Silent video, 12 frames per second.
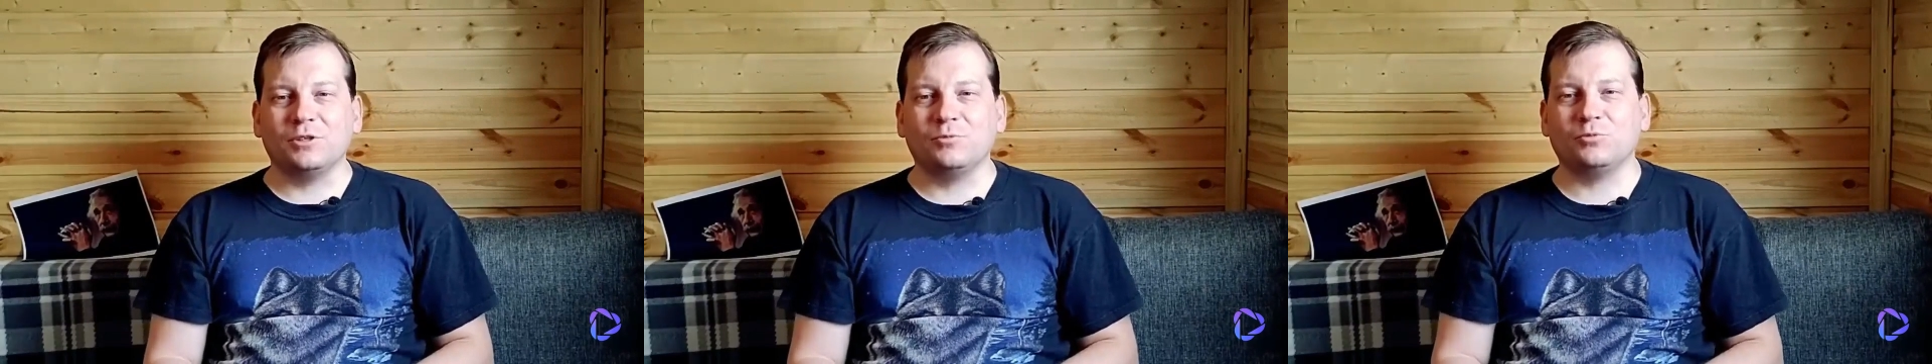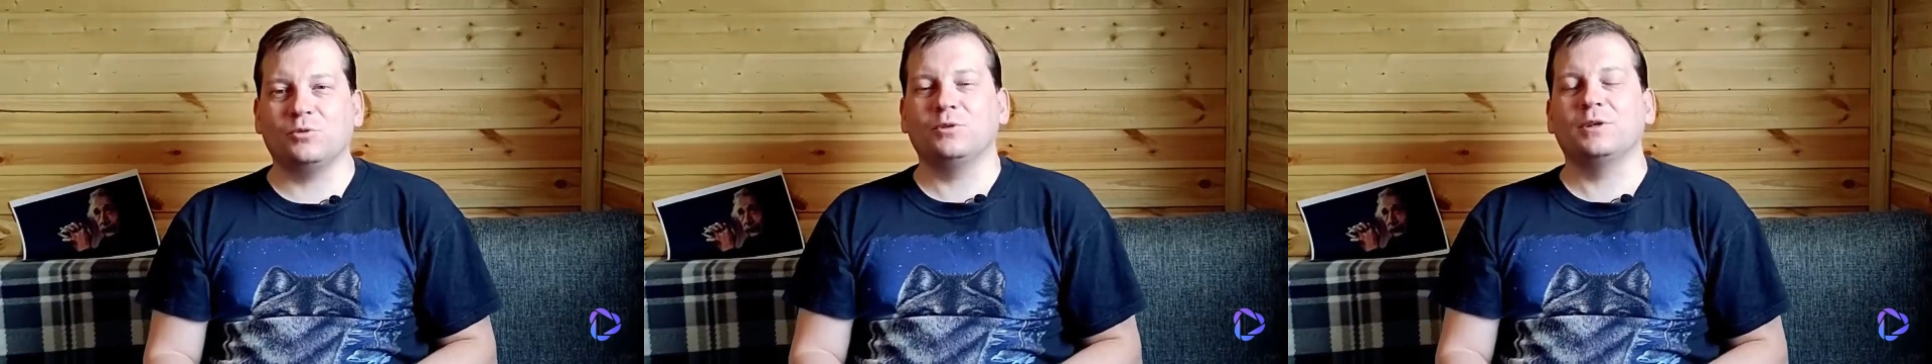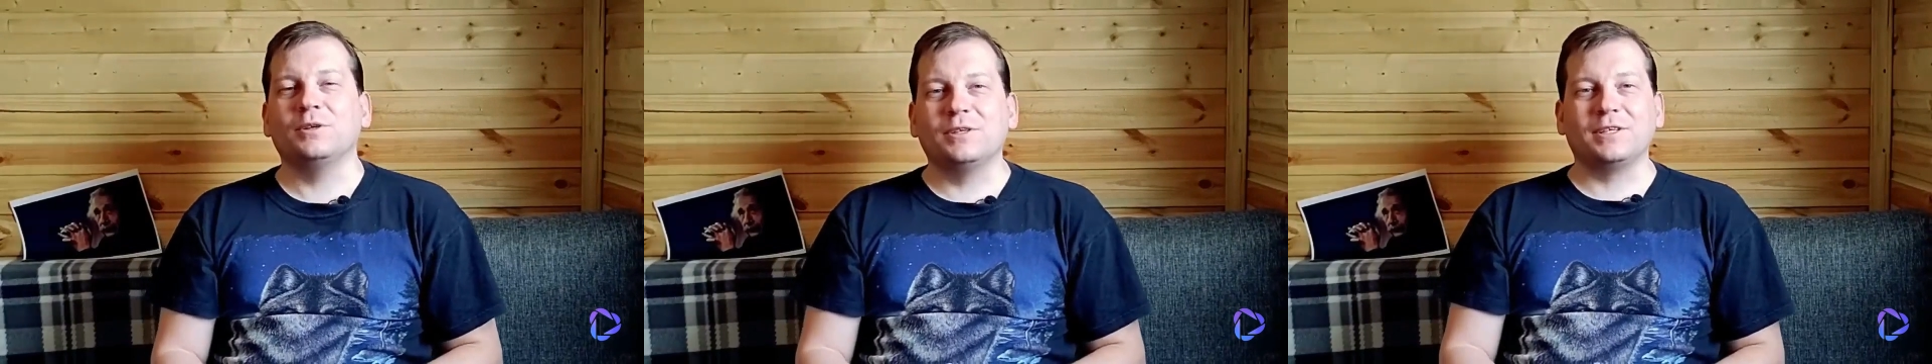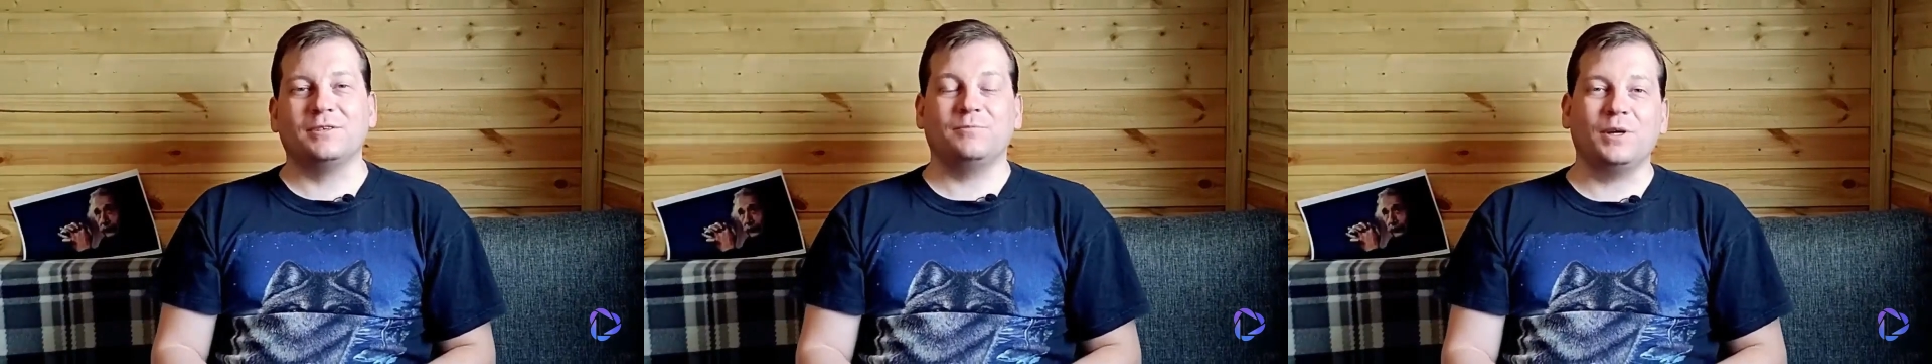a ruler
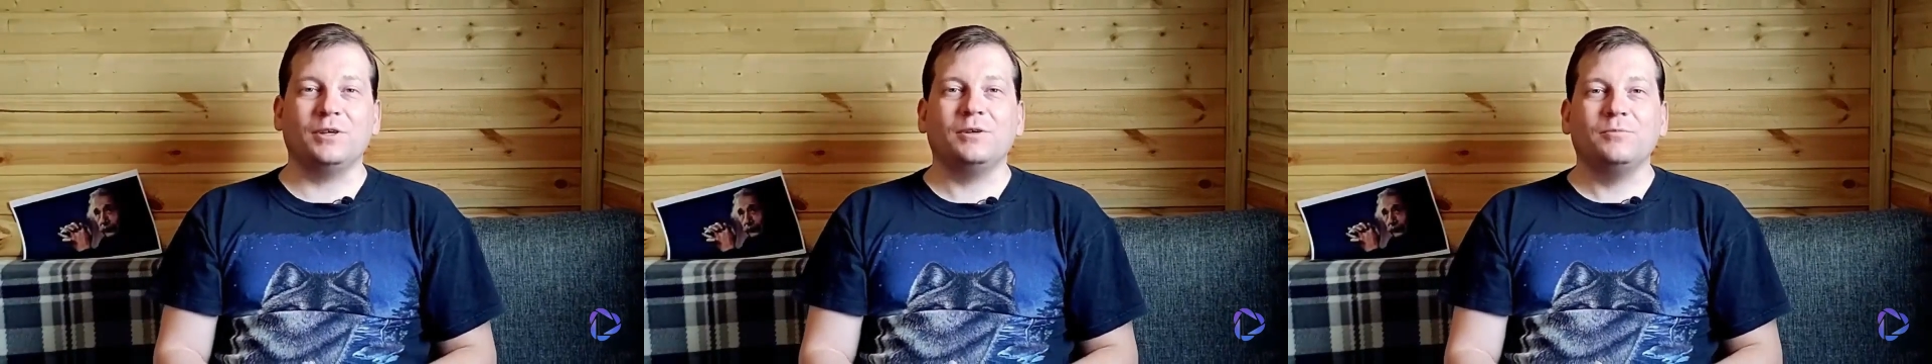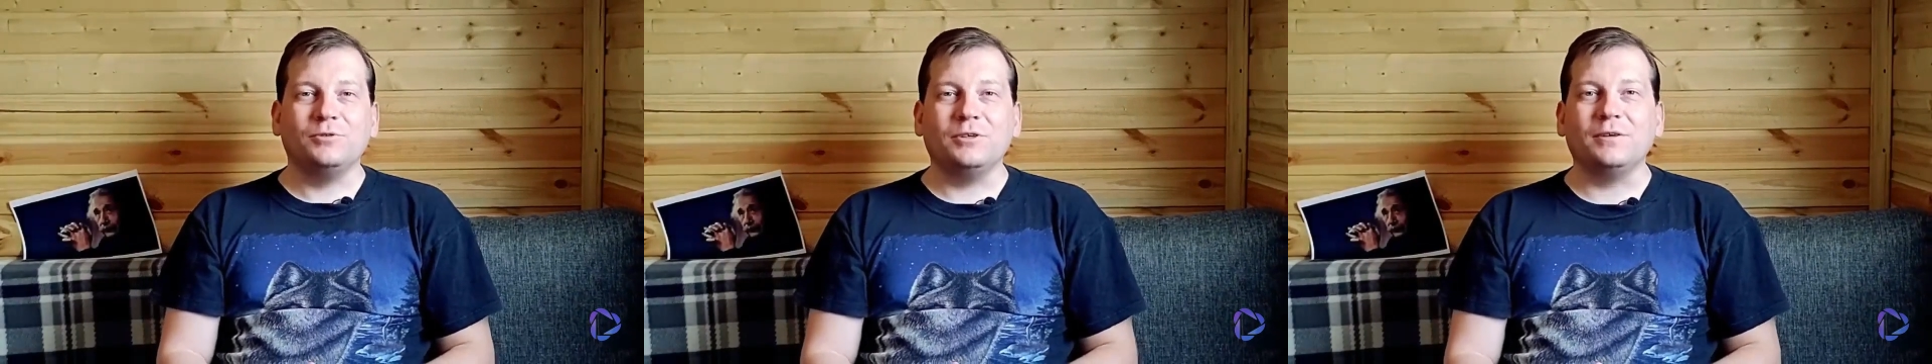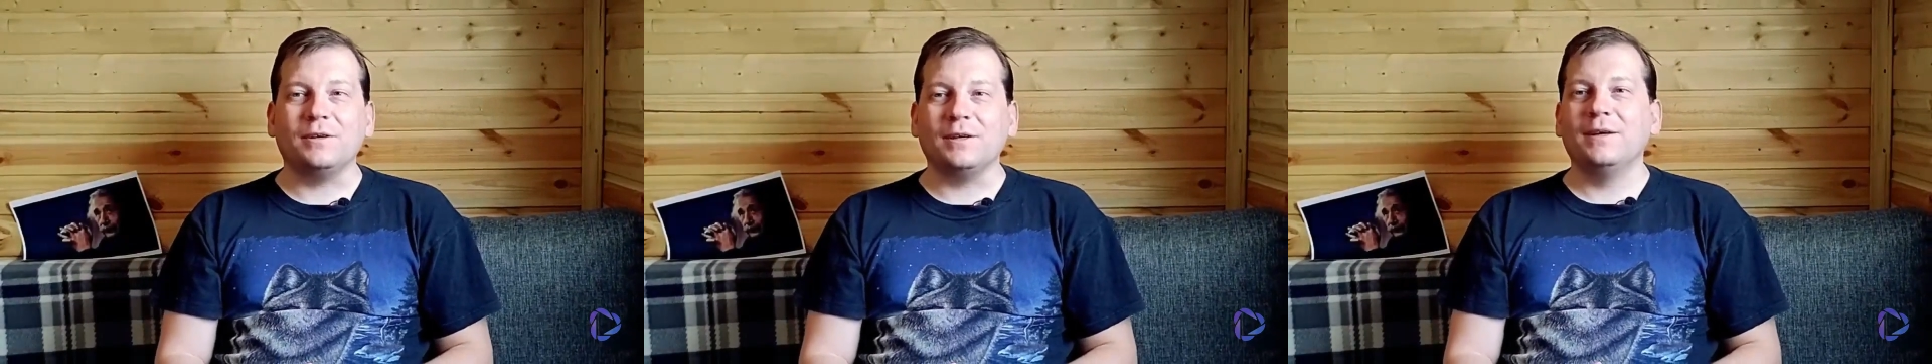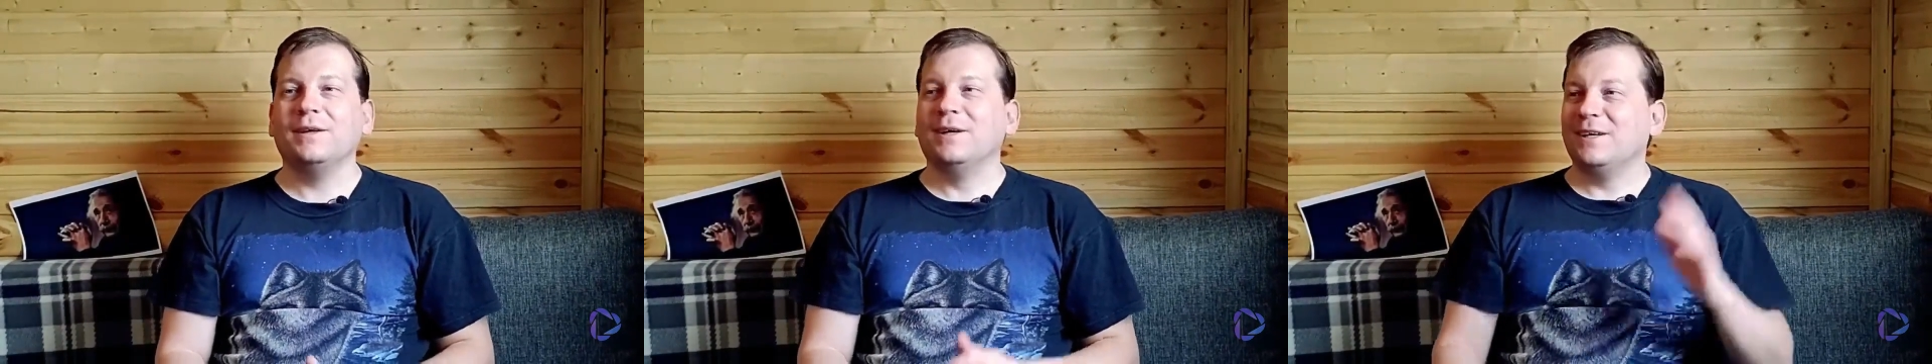these volumes,
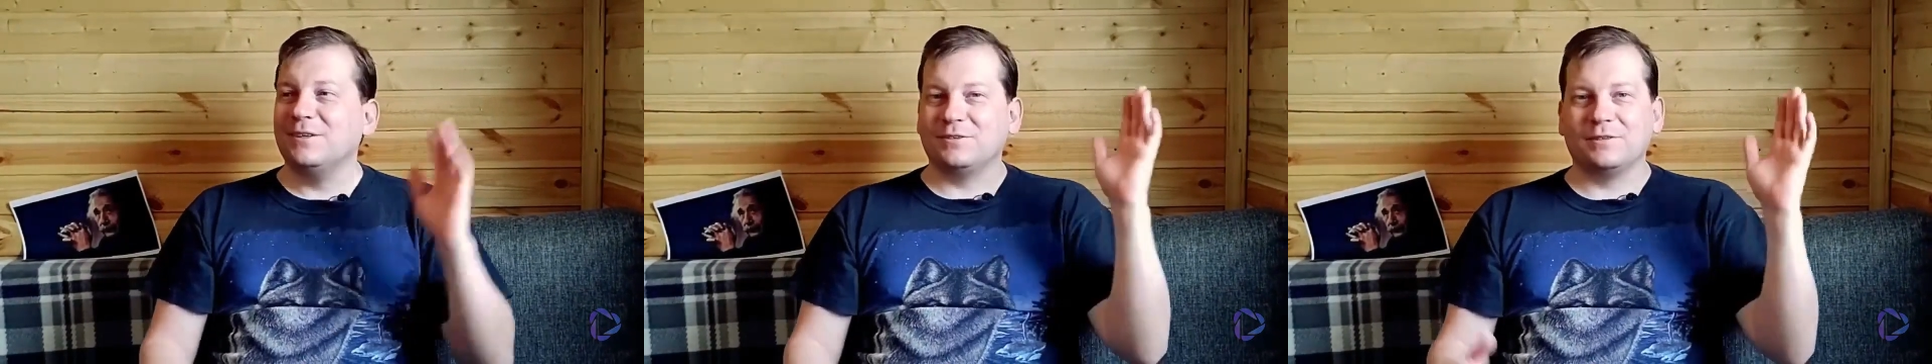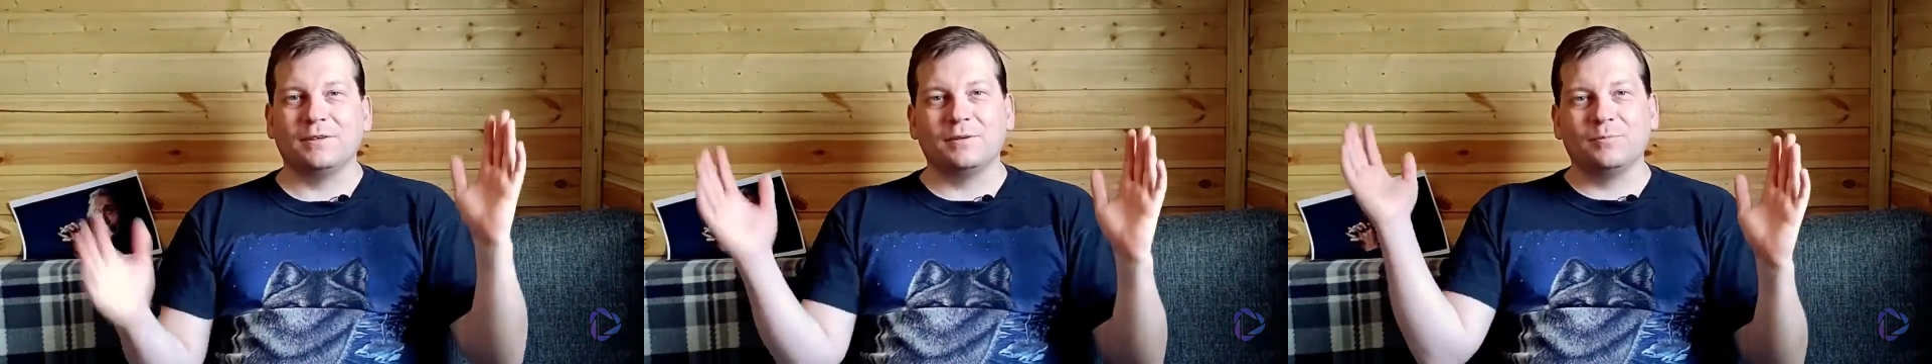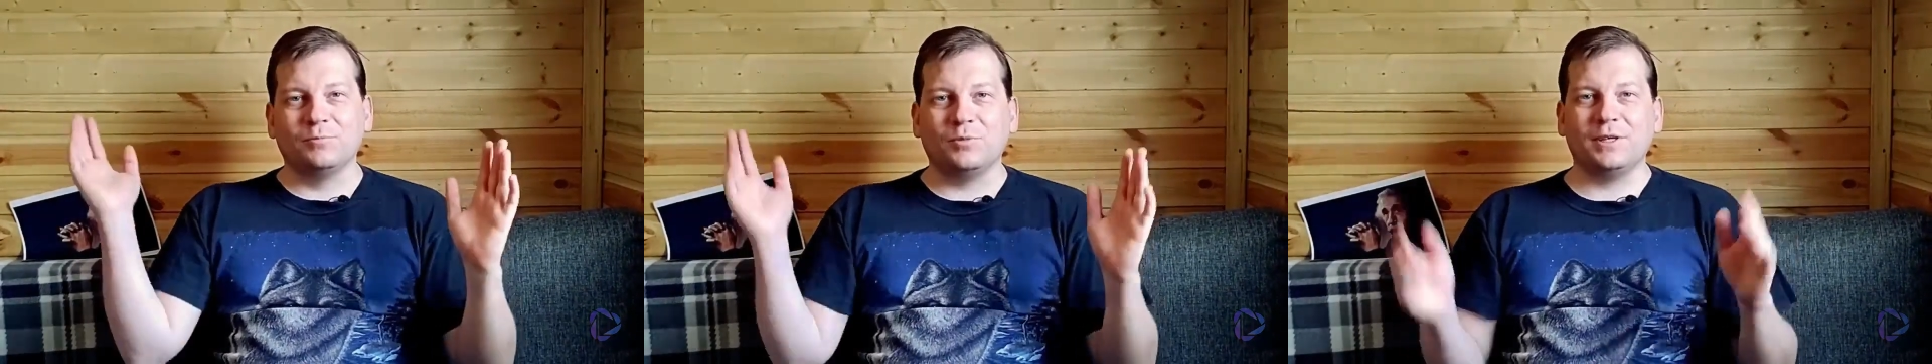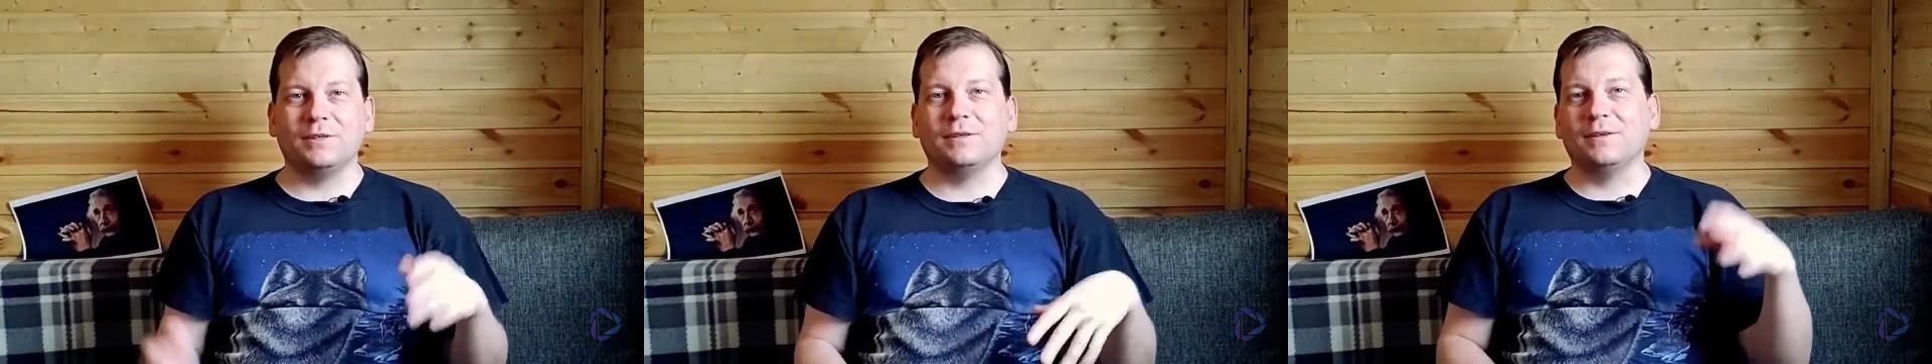length,
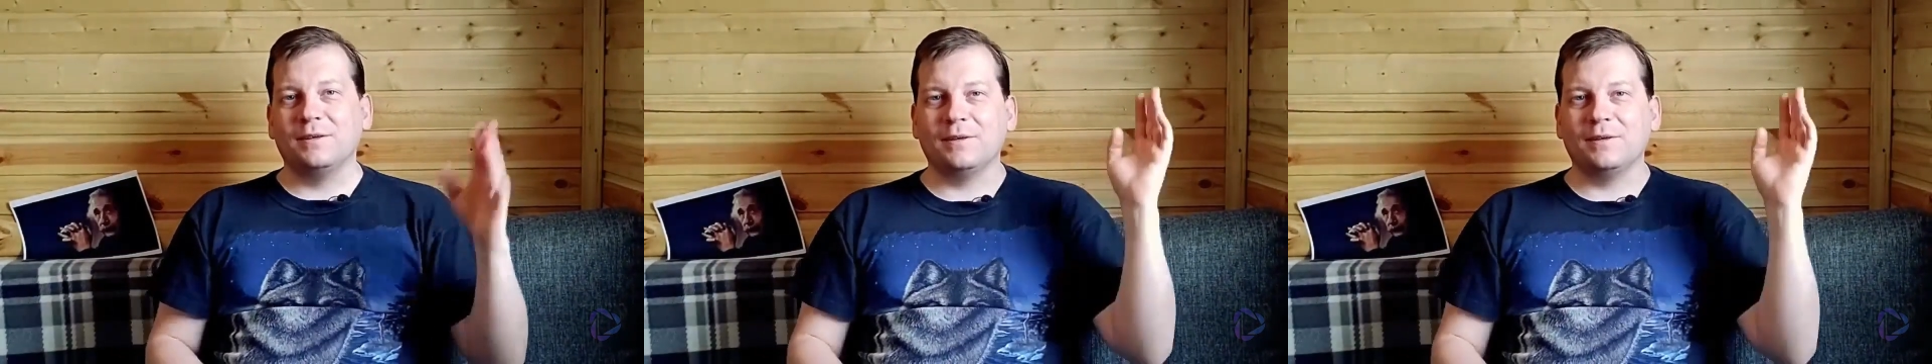width,